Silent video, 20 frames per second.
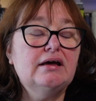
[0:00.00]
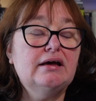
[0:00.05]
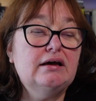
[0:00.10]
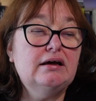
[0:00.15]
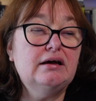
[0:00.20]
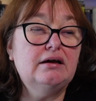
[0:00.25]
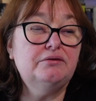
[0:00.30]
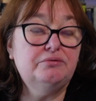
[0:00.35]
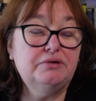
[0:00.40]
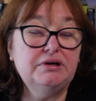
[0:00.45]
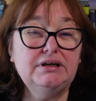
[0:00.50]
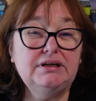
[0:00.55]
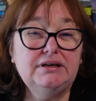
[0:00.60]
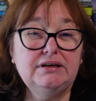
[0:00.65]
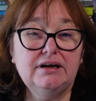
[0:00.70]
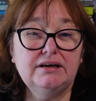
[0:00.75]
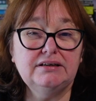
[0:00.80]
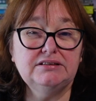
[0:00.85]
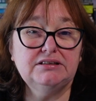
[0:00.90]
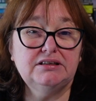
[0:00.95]
I really
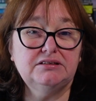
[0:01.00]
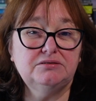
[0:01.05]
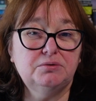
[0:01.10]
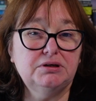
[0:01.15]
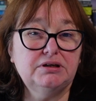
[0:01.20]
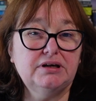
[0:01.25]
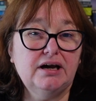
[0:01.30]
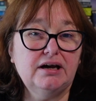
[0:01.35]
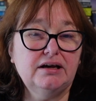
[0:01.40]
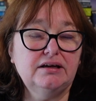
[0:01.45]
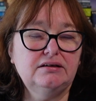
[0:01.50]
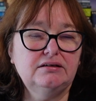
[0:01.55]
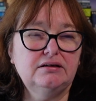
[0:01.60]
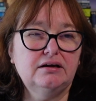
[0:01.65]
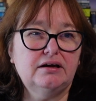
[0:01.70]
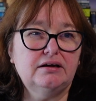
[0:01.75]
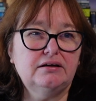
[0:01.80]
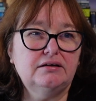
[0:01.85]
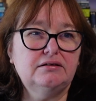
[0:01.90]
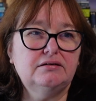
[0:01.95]
liked that one. I
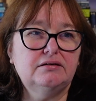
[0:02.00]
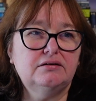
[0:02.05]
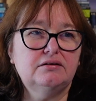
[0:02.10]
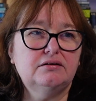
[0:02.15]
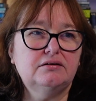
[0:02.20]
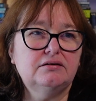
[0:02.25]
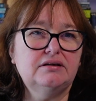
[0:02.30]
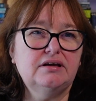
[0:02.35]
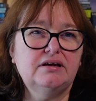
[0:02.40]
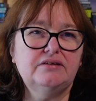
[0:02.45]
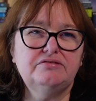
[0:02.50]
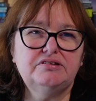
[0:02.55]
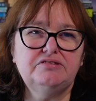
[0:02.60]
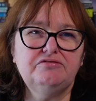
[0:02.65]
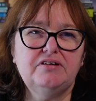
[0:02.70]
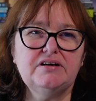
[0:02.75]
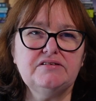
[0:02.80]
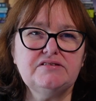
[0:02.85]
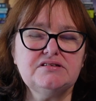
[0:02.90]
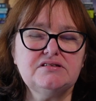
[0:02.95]
gave it
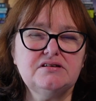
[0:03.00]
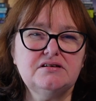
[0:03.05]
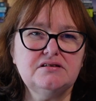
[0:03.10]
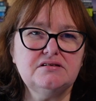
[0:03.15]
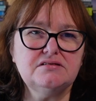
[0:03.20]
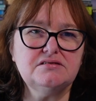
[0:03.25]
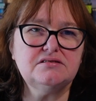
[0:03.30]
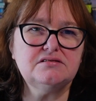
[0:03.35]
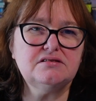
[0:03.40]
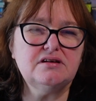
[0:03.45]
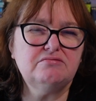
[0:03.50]
5 stars.